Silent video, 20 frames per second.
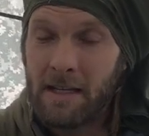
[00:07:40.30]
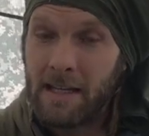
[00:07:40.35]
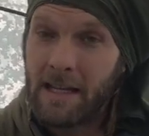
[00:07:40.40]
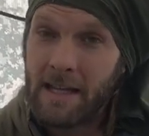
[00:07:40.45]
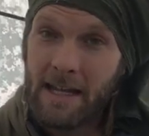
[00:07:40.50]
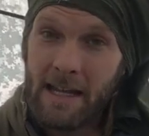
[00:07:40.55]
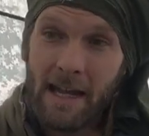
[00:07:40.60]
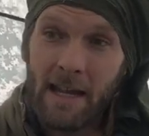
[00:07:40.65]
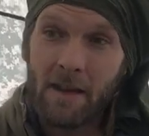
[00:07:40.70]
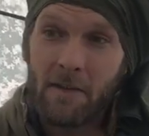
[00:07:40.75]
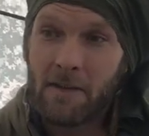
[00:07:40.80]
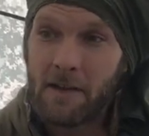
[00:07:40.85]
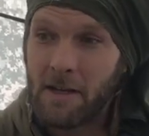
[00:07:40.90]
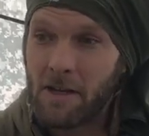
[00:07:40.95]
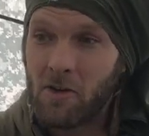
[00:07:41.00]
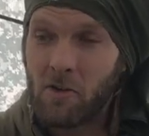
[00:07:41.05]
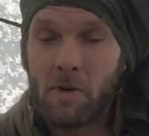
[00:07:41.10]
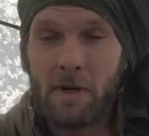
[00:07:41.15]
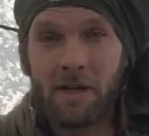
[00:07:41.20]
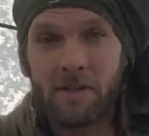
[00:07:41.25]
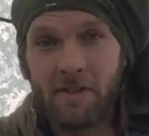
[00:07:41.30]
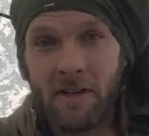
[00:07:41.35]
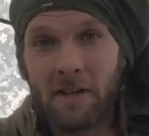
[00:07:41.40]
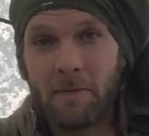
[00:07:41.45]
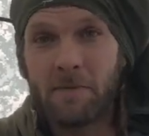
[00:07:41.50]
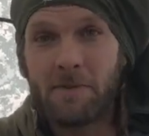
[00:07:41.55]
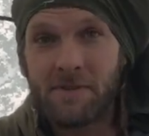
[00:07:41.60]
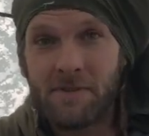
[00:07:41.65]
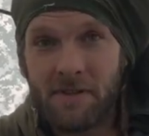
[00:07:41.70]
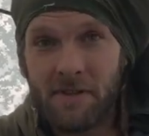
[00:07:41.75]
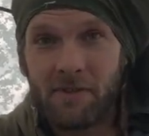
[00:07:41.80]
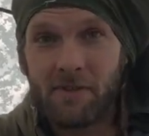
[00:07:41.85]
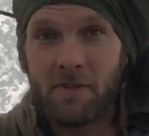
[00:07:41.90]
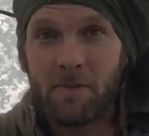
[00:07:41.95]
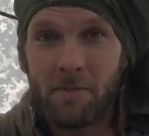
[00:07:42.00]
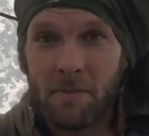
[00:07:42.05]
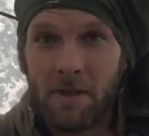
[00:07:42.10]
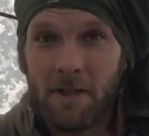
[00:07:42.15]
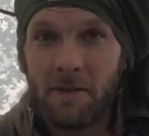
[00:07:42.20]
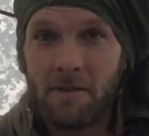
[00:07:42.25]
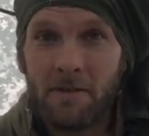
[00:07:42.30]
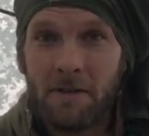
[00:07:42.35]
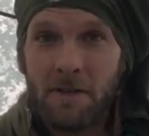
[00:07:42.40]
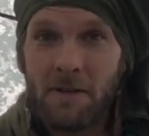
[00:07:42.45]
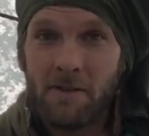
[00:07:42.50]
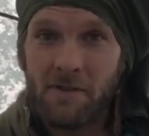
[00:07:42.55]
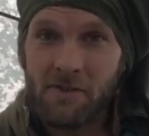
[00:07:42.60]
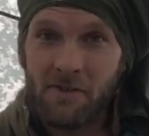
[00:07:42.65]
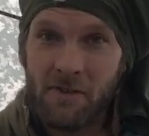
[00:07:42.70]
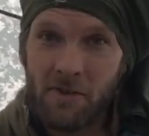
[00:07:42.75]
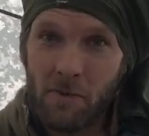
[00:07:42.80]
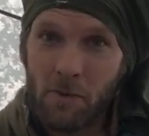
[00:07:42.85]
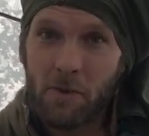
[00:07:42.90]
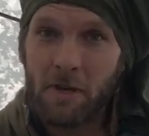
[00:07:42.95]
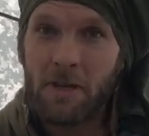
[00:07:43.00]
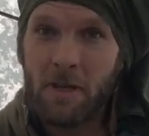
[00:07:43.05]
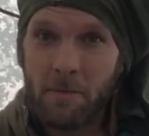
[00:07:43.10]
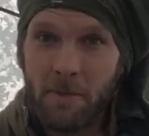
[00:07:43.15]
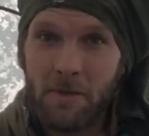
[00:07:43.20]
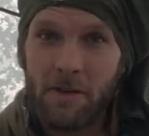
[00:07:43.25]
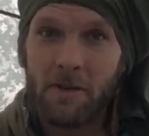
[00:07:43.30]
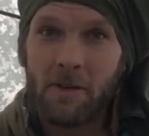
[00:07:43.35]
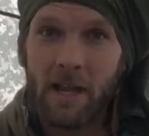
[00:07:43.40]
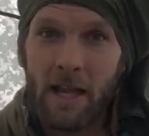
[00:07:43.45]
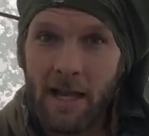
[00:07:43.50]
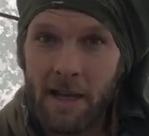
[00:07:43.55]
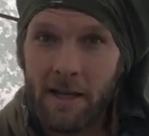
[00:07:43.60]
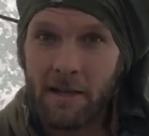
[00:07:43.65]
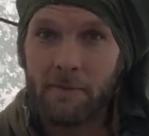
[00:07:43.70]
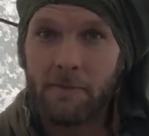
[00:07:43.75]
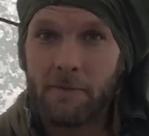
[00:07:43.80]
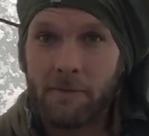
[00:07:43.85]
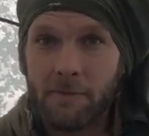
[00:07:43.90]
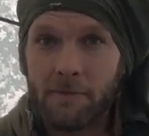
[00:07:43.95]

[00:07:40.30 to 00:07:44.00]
get out of there quick type of system that still will keep you alive.